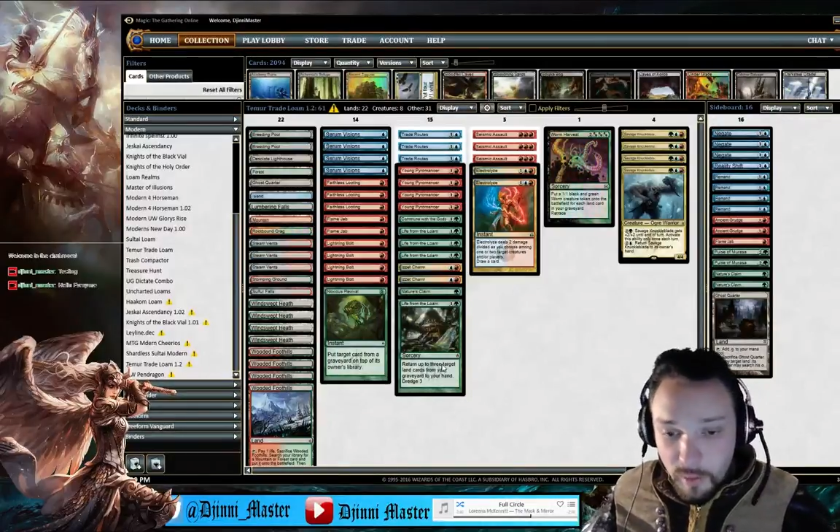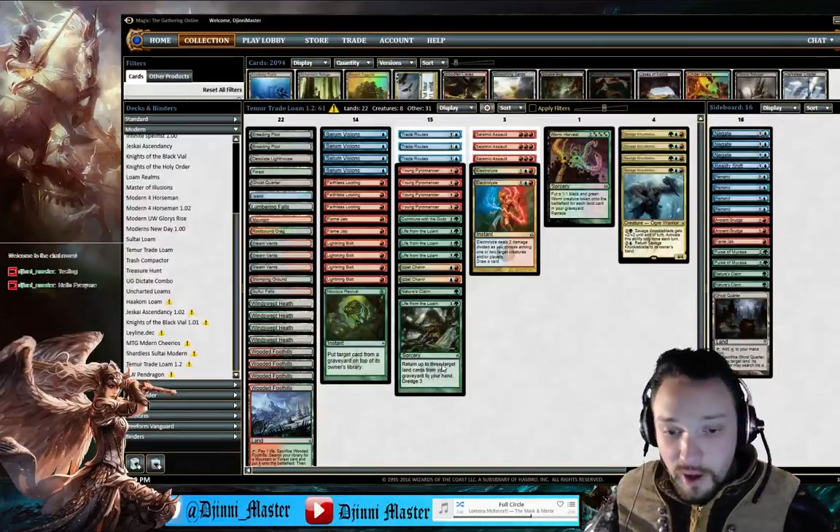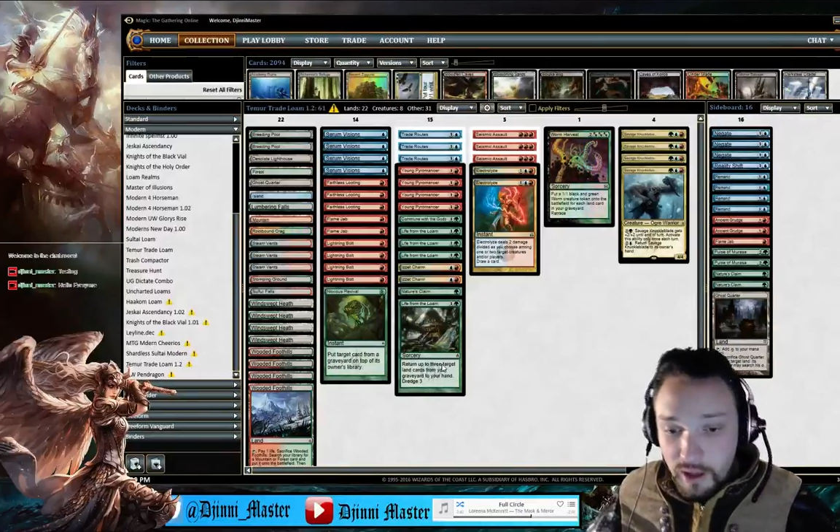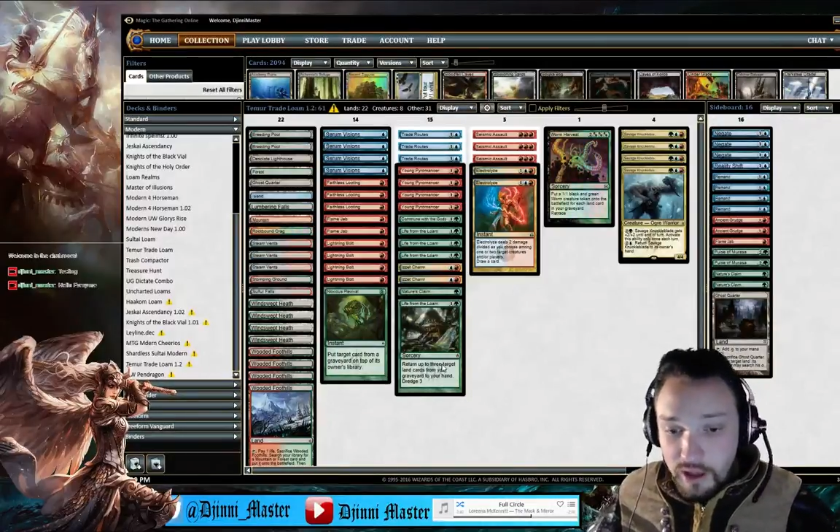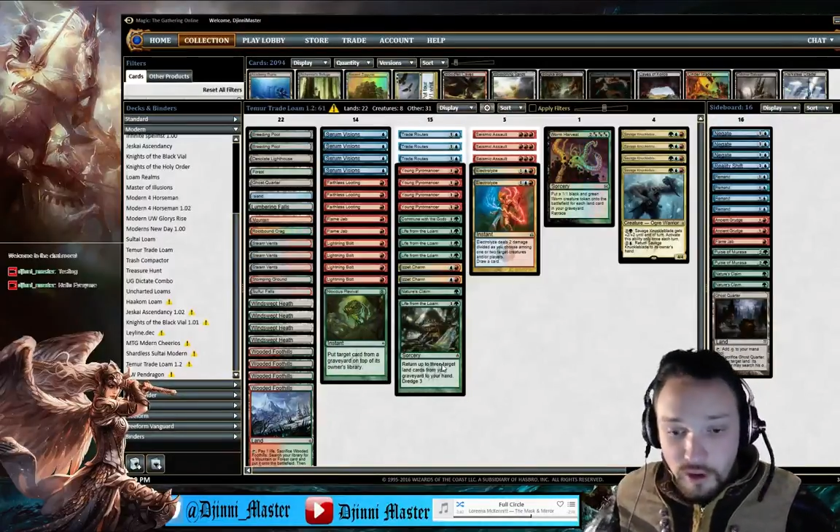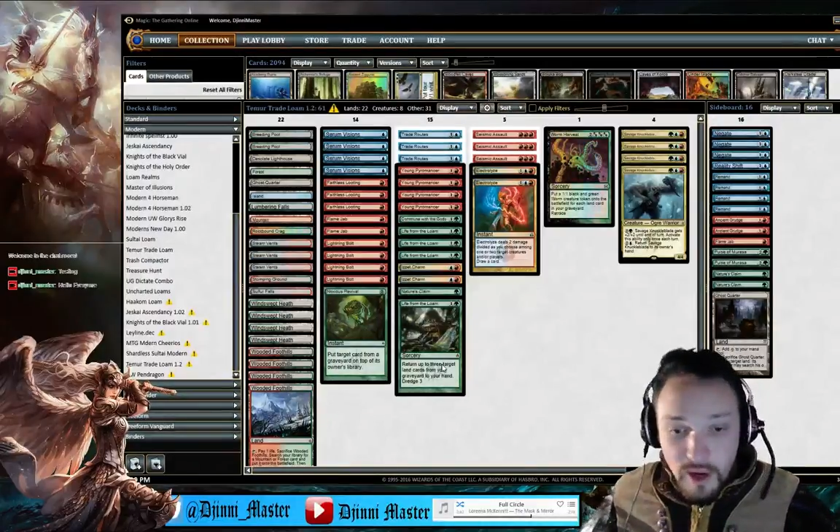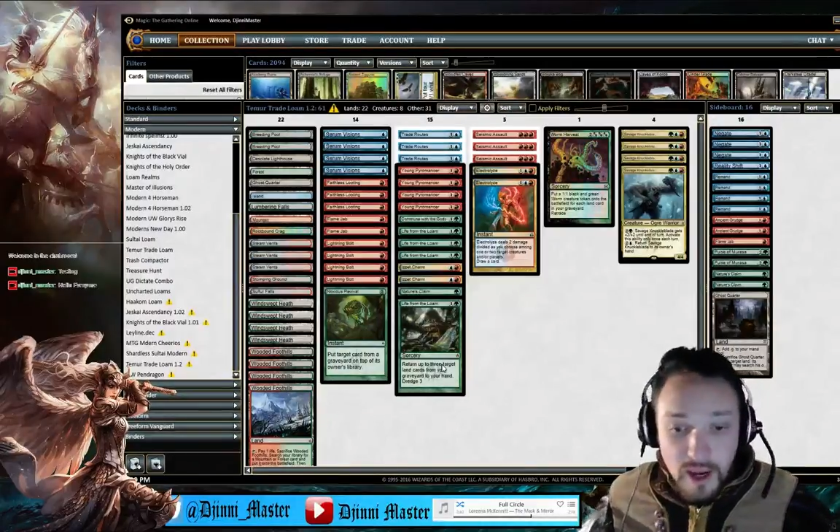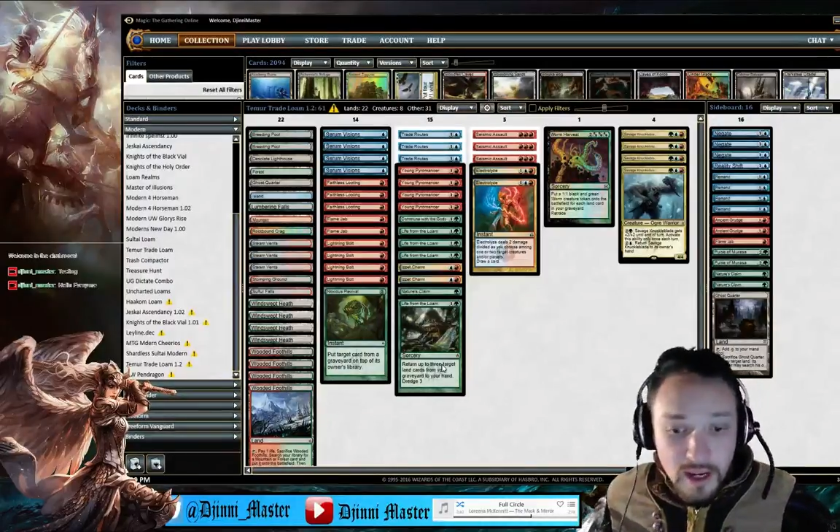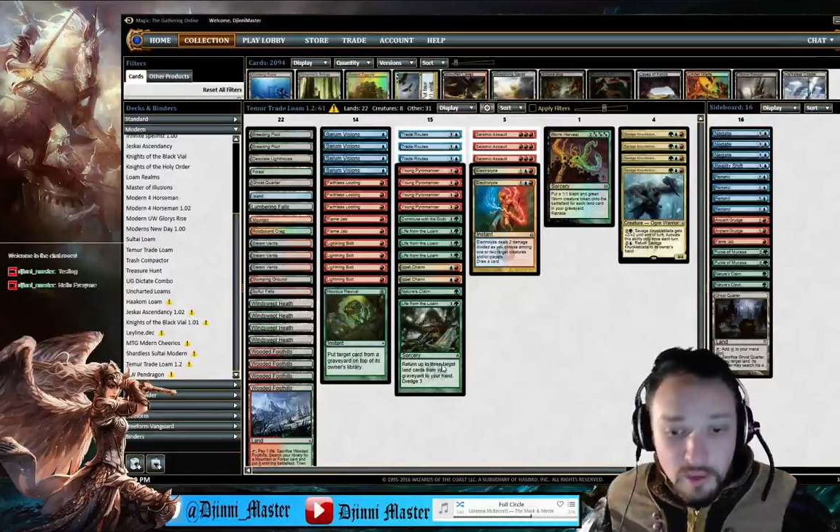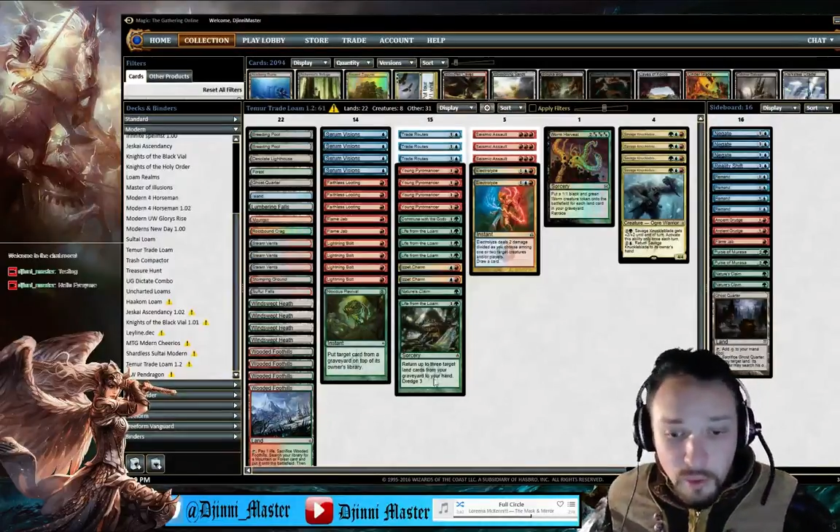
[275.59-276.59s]
pile to your
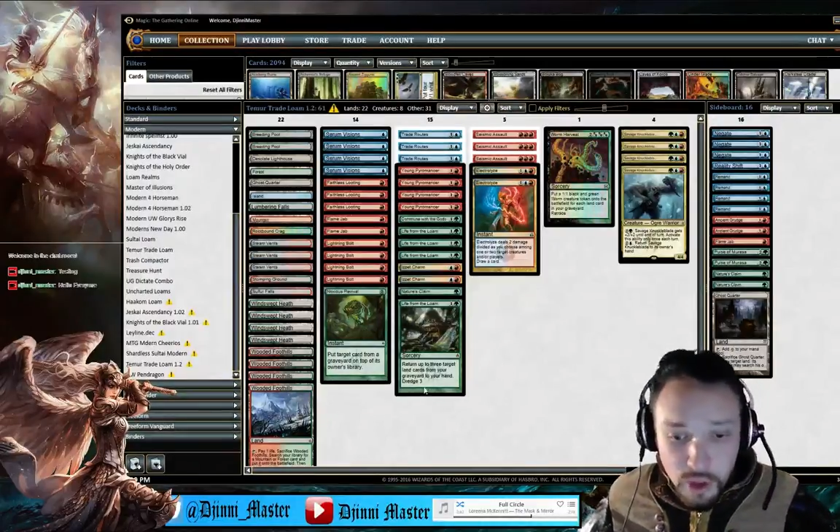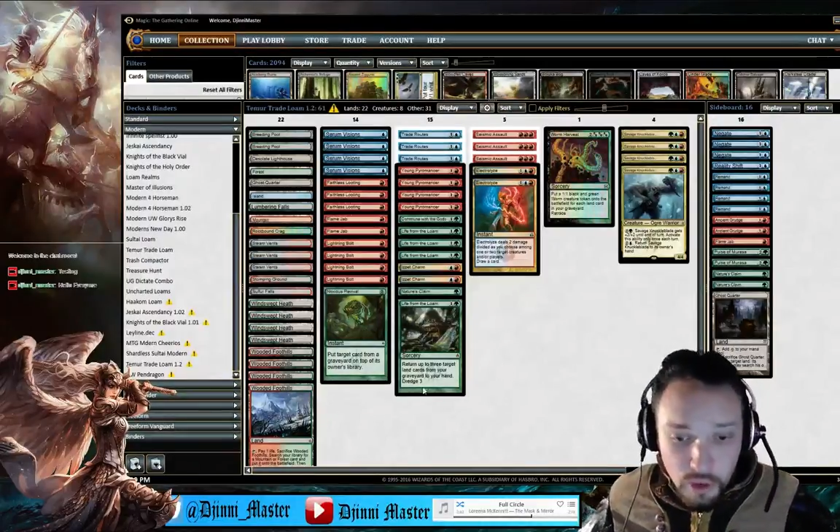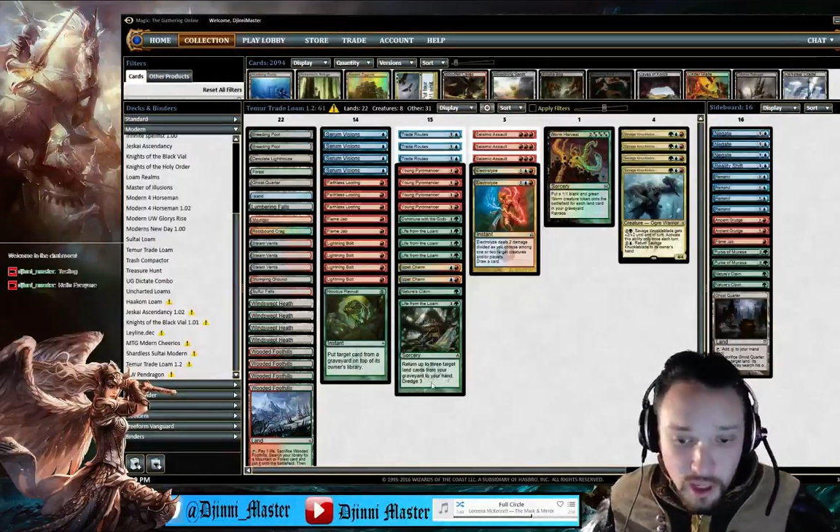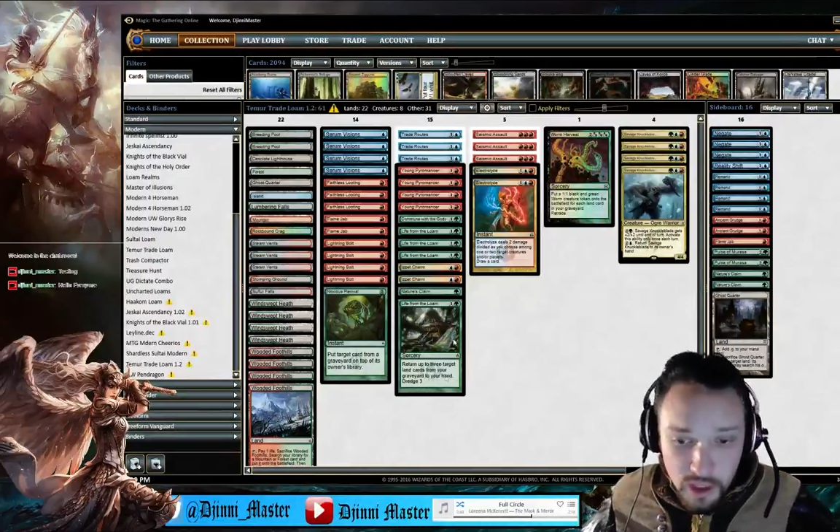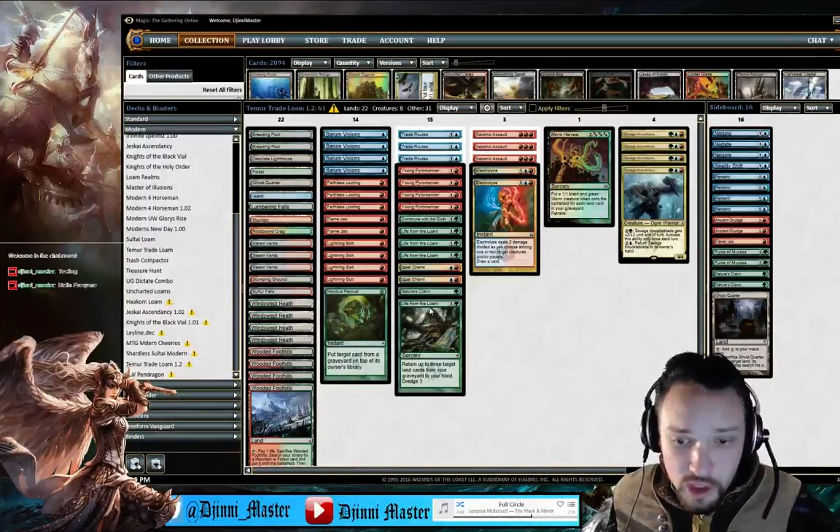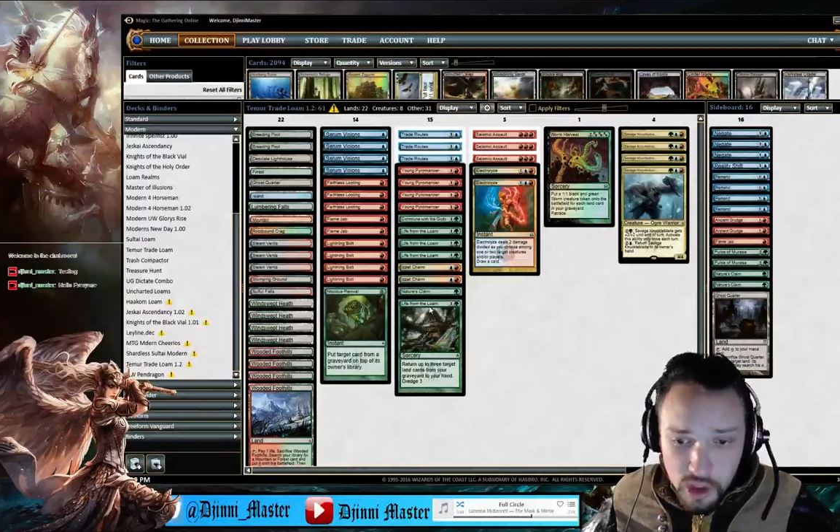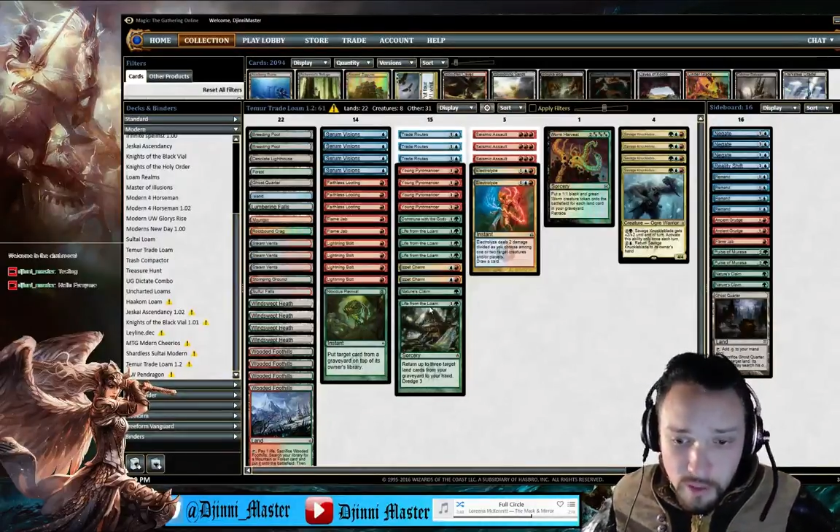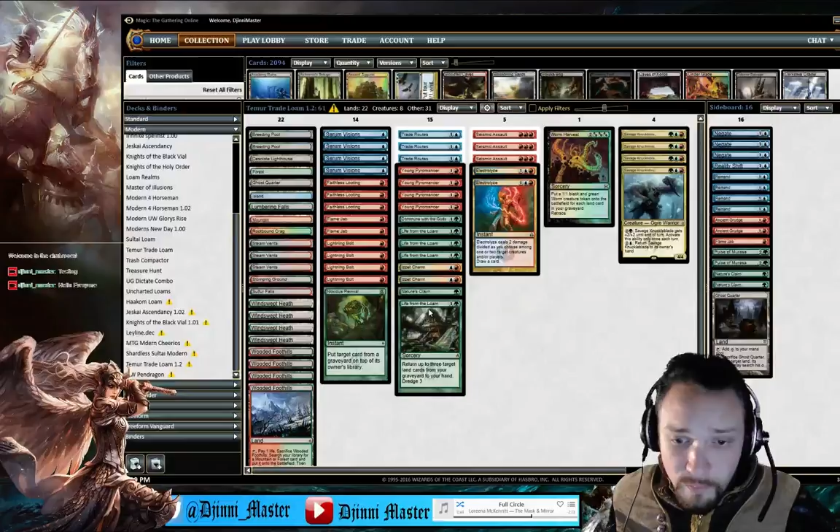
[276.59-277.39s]
hand with Dredge.